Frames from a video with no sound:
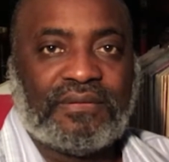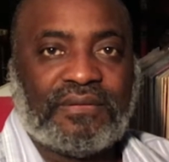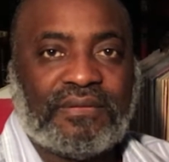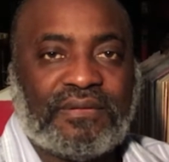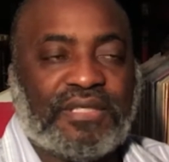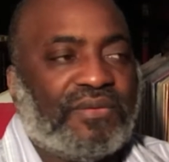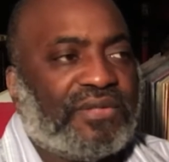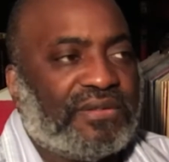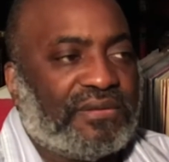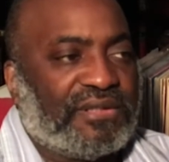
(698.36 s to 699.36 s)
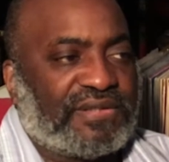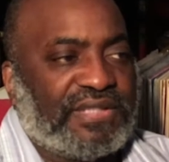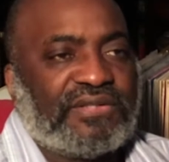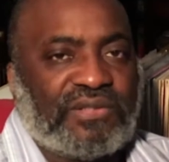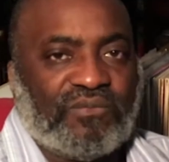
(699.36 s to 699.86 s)
The
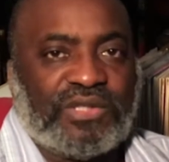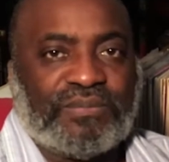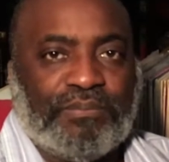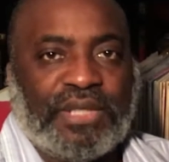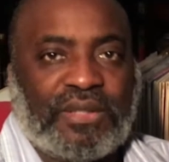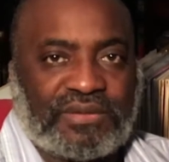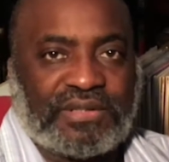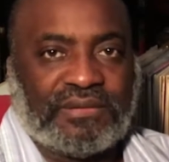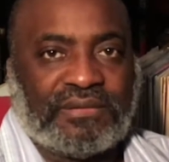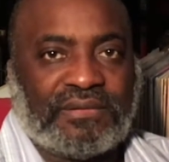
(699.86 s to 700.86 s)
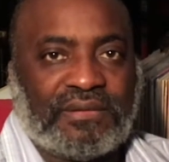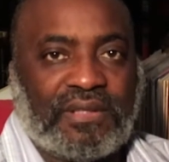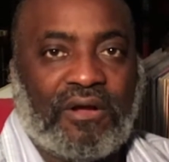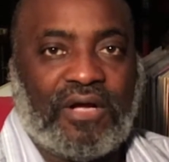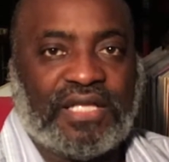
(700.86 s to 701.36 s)
system was built
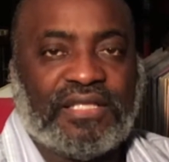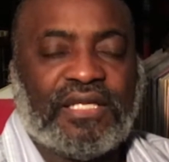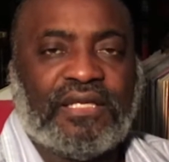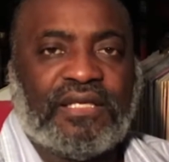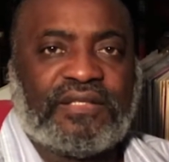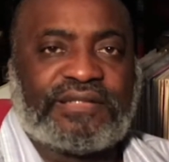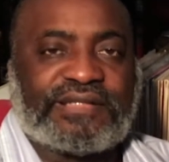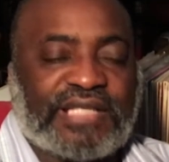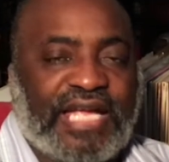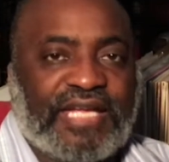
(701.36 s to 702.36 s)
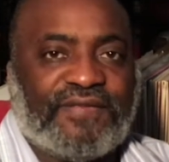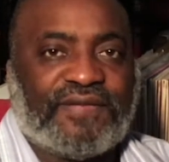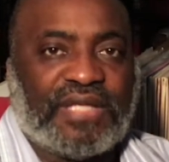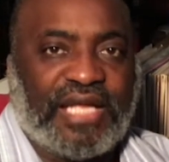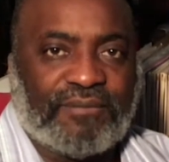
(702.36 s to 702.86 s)
on slave
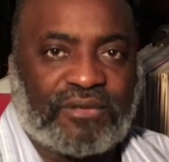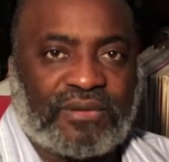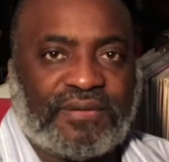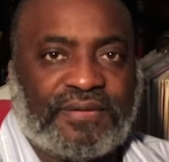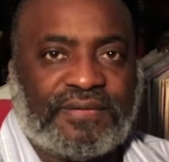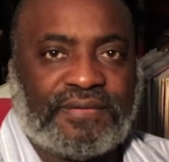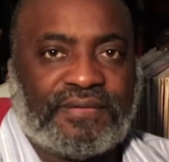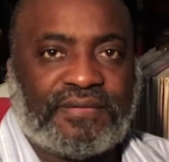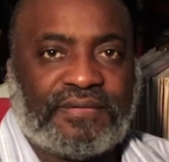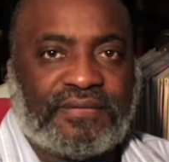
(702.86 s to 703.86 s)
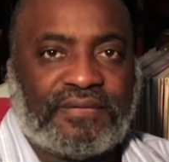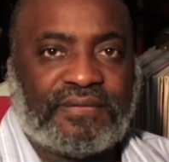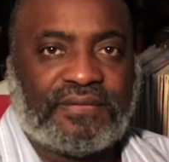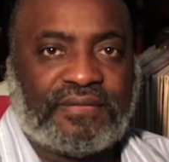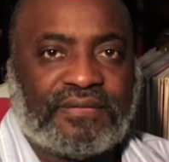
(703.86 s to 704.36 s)
labor,
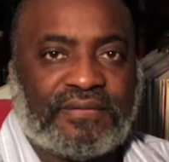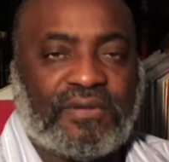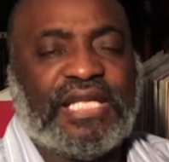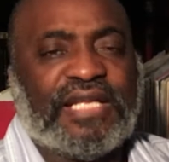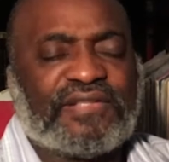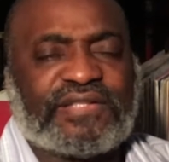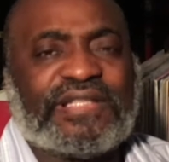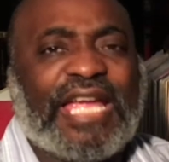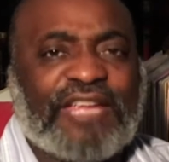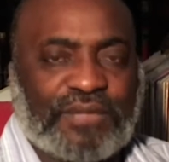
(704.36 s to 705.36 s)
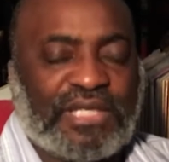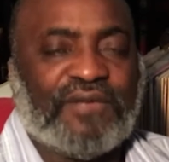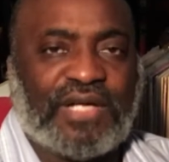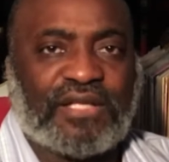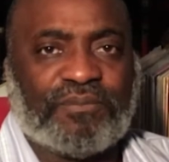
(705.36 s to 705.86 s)
or the enslavement of
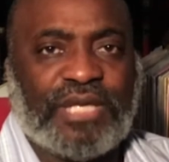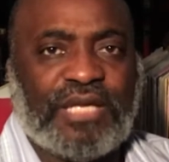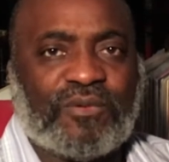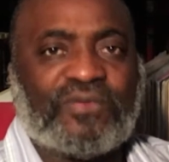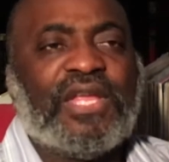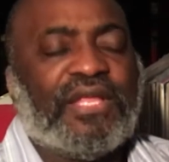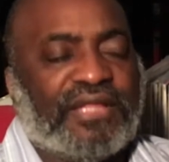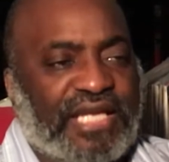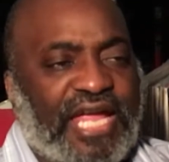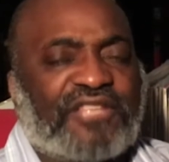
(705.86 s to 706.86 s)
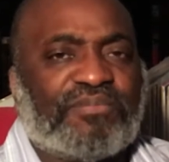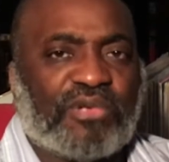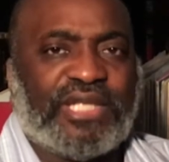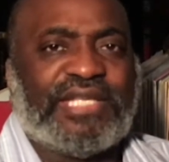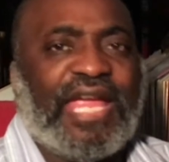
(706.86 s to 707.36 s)
other people, the
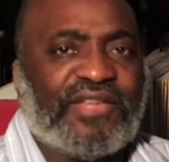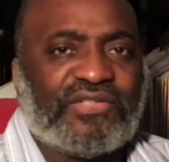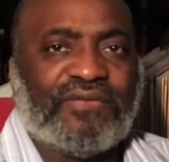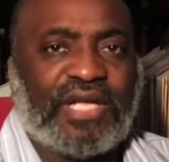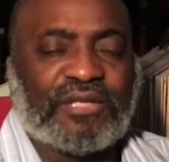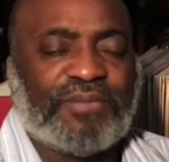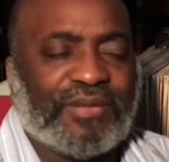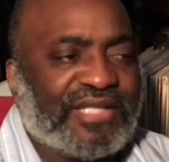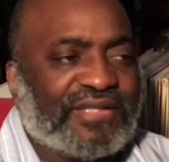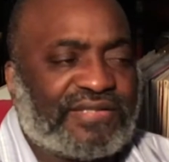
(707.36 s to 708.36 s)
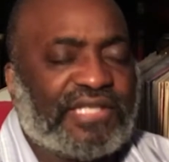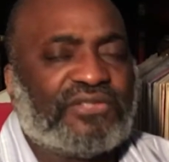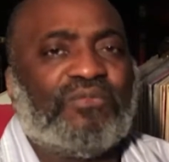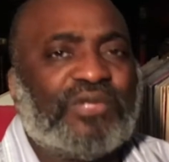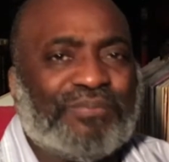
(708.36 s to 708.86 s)
exploitation of other people. The system
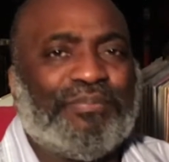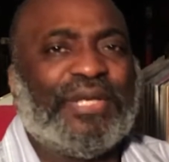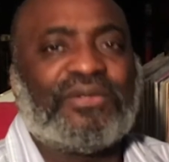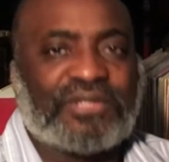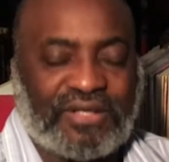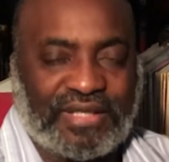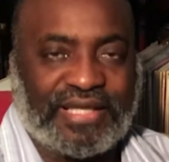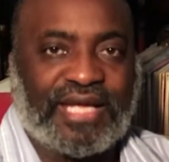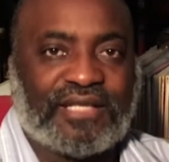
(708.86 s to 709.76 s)
was built on that.